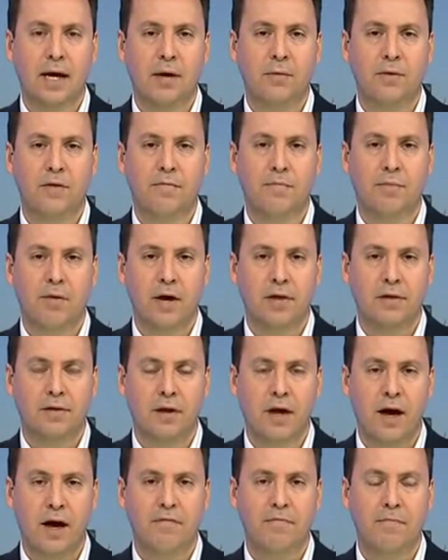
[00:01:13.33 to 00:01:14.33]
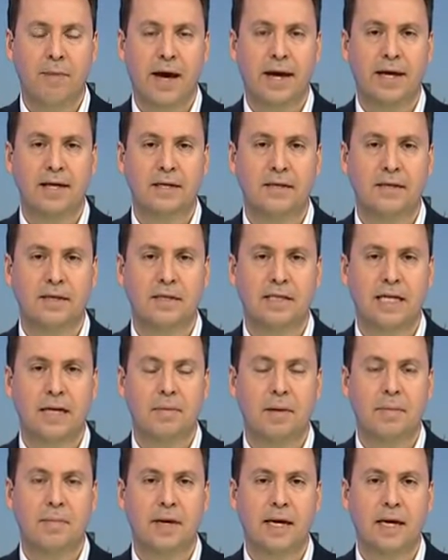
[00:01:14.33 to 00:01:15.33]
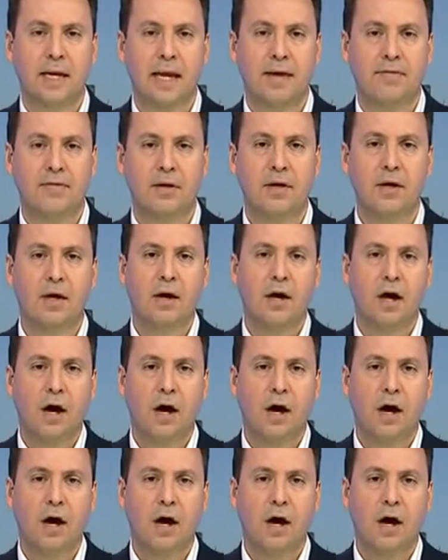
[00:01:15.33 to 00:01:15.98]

We've breathed life back into the TPP 11.